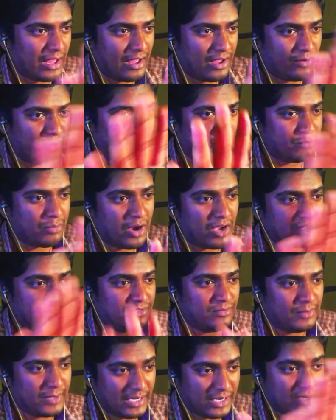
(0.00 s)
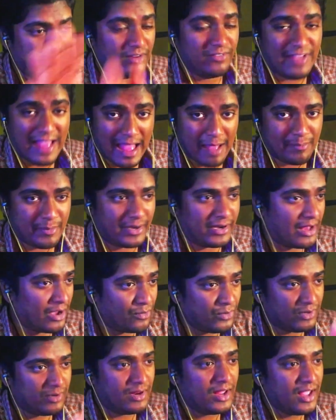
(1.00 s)
it possibly could have happened, how
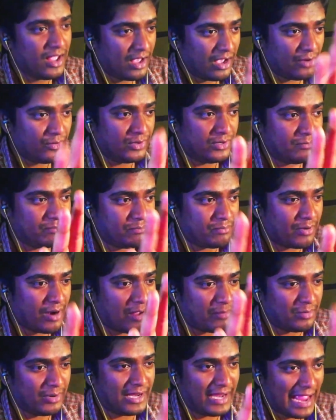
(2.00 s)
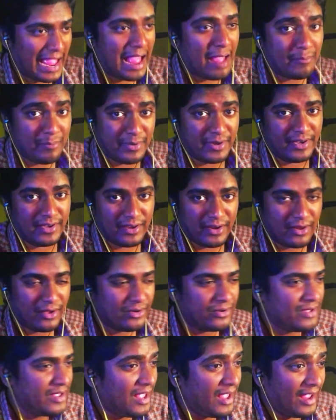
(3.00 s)
it probably happened, you
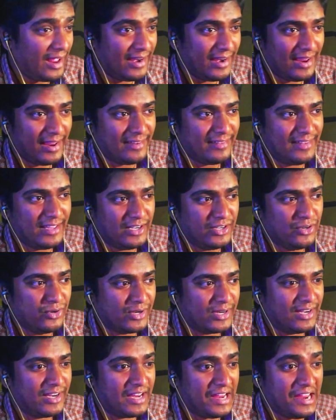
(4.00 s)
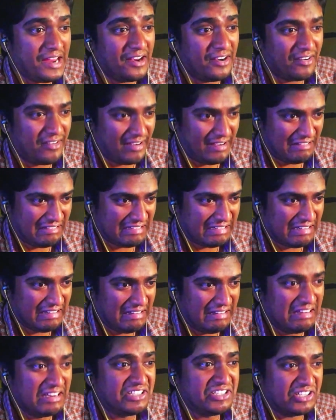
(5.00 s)
know, and then you can hear it
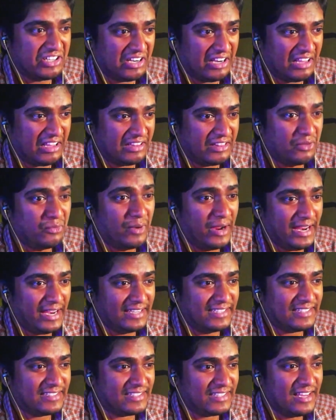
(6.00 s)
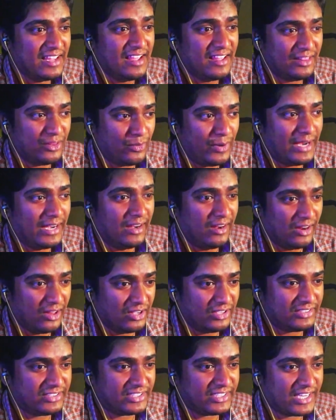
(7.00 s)
literally the way it
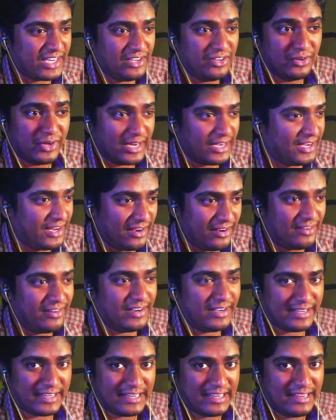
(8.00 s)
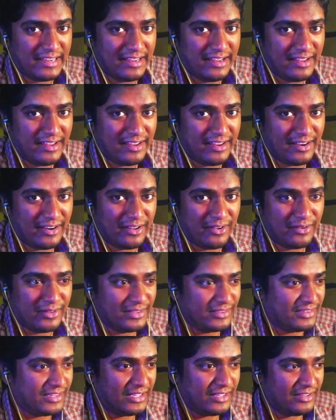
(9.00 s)
looks. You can hear it, you know,
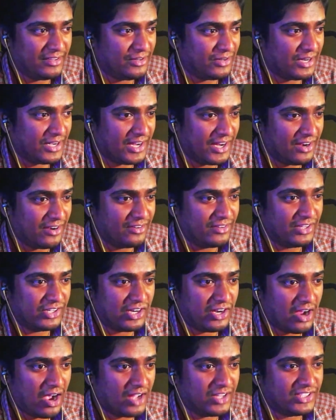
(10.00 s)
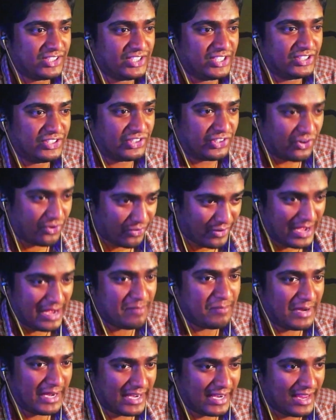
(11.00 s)
you can hear the constant
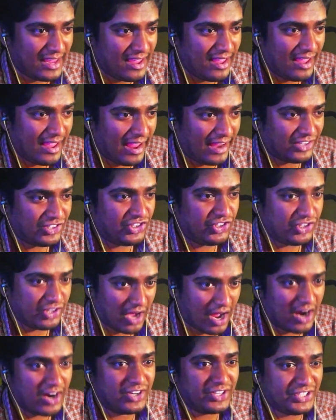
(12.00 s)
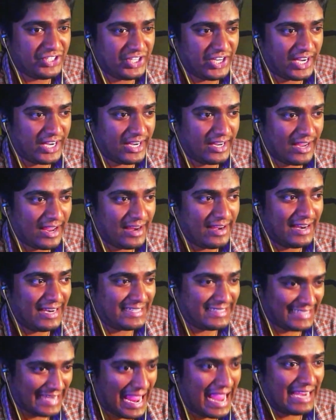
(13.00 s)
screaming and charging and
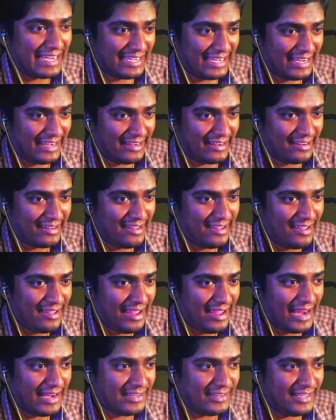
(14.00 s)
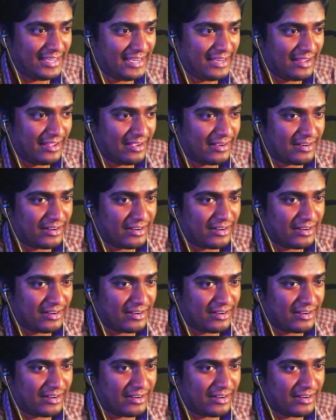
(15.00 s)
attacking, and the